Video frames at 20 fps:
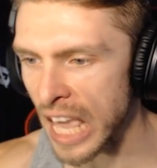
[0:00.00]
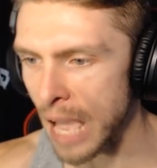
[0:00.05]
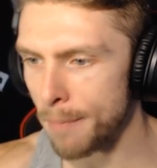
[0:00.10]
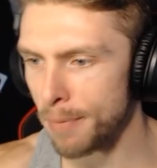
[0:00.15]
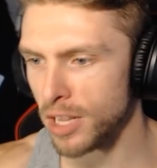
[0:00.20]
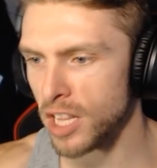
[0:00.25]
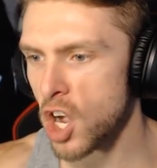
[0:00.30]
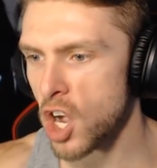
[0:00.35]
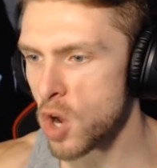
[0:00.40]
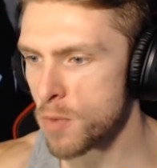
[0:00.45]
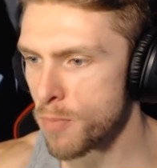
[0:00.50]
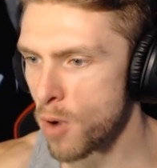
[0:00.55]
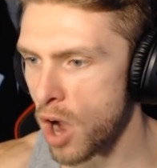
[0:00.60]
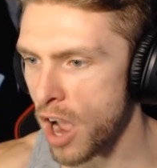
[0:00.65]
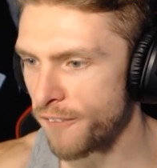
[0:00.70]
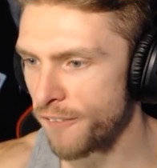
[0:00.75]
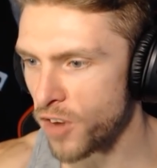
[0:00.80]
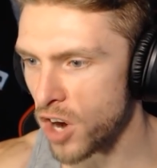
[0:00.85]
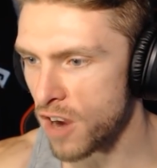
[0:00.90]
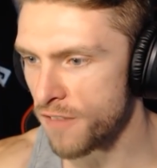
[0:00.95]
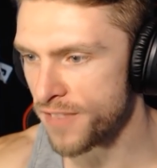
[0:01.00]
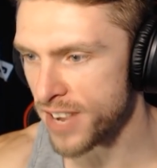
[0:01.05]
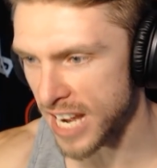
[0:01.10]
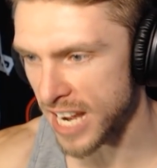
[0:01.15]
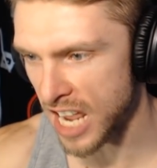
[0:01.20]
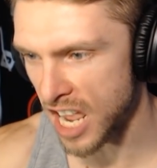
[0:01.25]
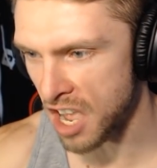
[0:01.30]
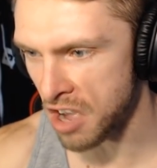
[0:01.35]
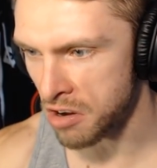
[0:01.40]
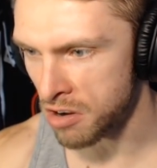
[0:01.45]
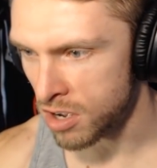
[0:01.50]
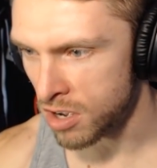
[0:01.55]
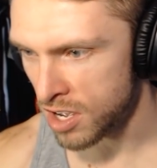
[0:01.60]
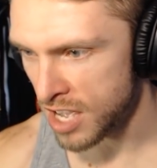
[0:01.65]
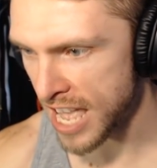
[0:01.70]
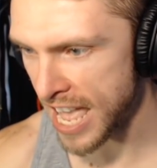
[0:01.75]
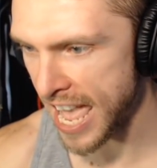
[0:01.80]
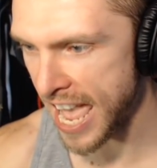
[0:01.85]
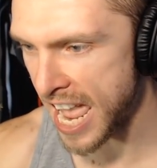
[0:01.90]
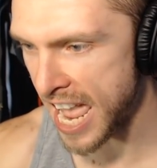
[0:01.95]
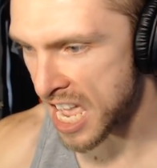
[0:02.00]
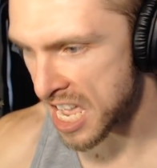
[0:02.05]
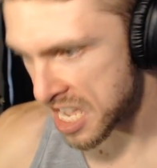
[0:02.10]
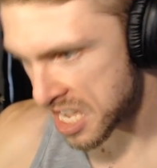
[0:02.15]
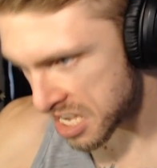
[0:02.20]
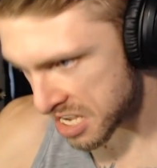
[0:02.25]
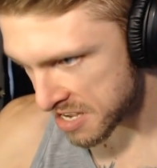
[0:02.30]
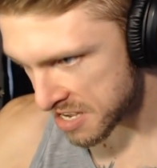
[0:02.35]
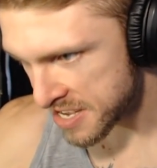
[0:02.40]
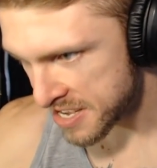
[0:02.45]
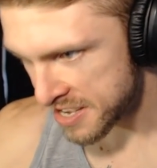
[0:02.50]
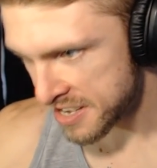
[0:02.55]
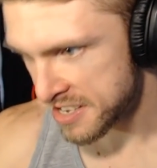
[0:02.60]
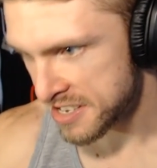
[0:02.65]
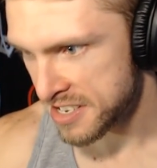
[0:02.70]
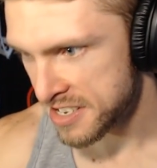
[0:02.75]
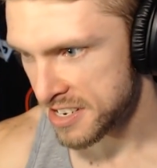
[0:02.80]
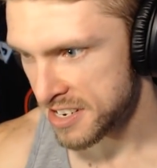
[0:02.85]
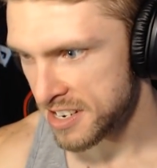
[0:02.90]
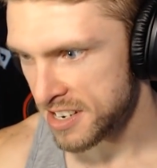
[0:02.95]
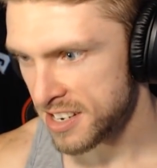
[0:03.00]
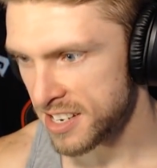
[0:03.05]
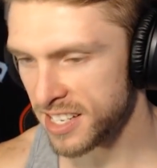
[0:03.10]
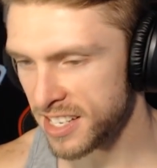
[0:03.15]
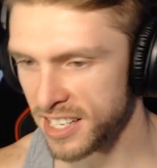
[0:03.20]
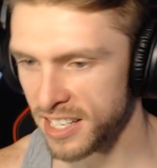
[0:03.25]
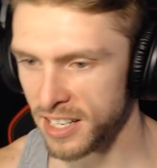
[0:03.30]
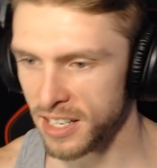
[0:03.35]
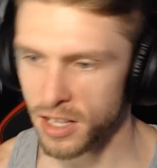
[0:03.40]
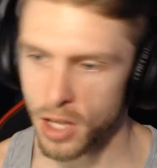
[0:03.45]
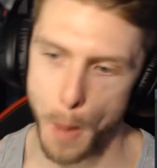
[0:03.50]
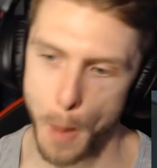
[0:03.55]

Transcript: Kick that balloon boy for a video. Those always get a lot of views.